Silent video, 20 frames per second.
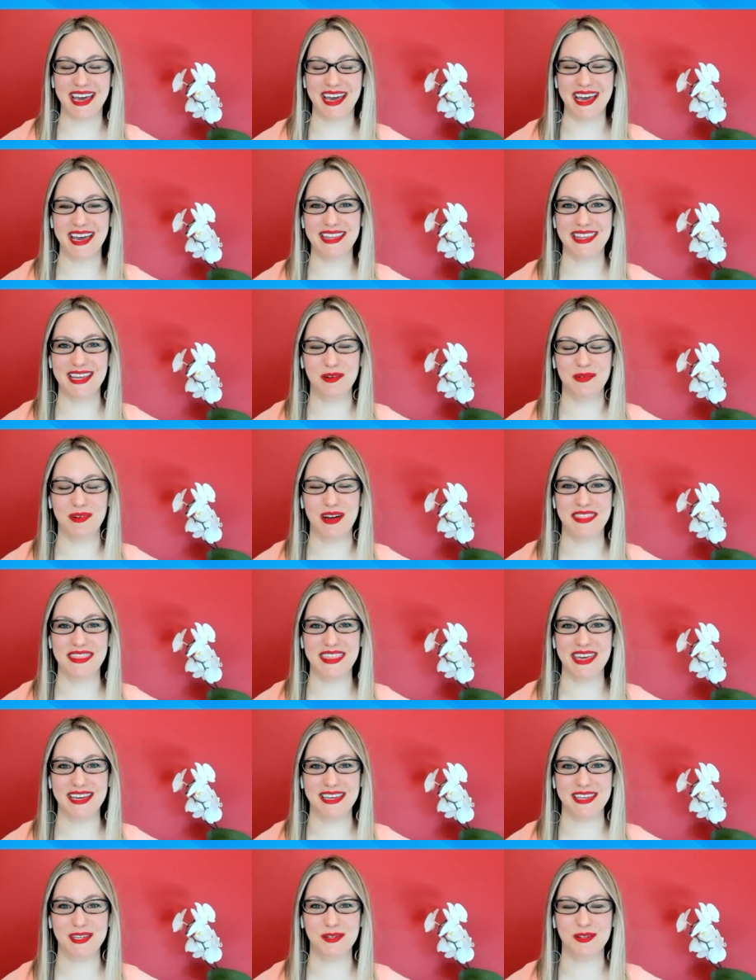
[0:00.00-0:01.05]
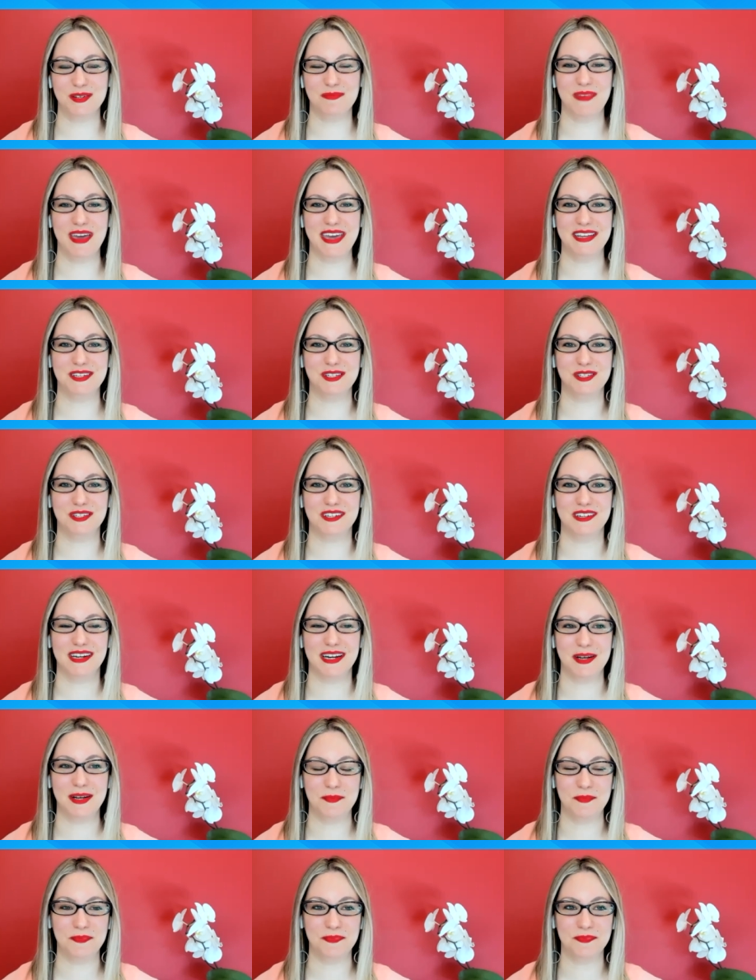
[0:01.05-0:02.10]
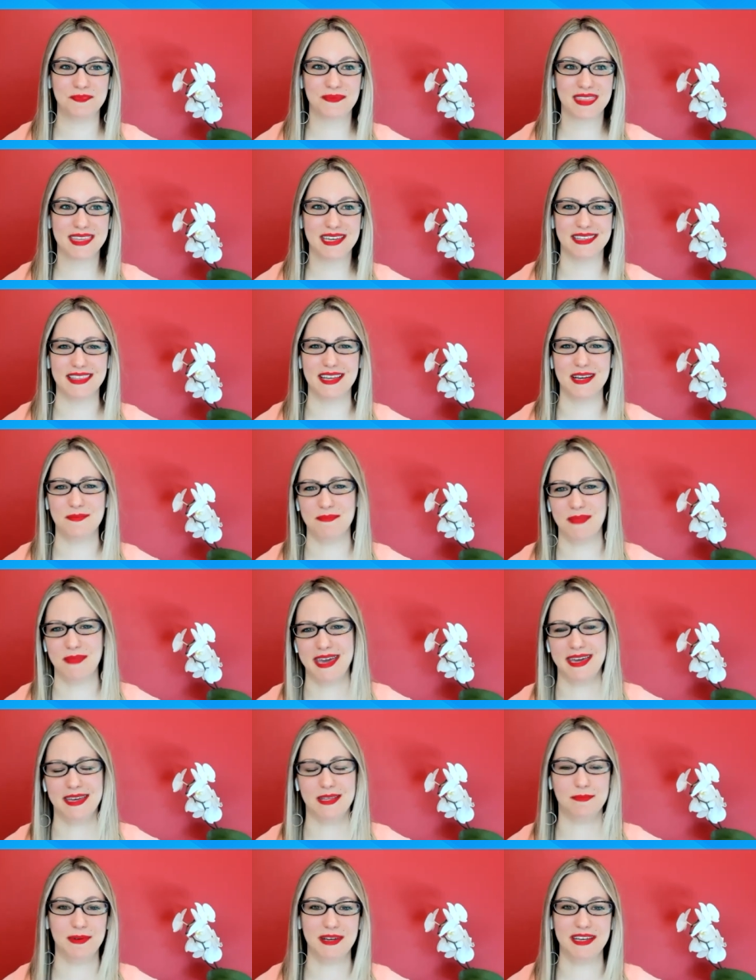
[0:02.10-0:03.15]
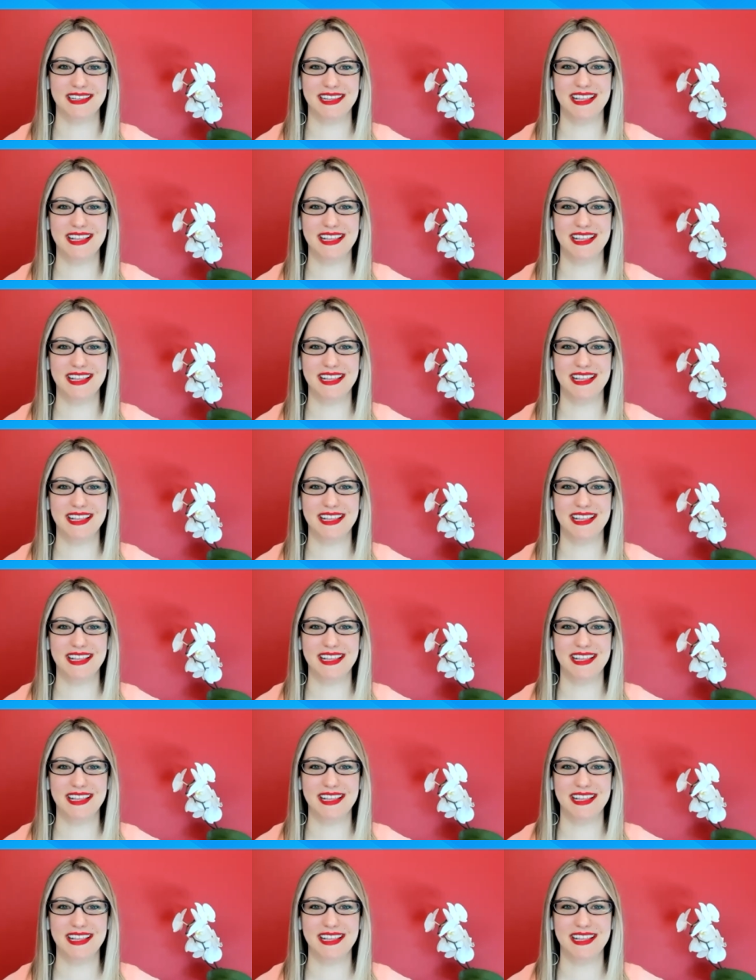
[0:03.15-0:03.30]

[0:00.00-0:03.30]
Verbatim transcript: and I read that you made your um, not made, but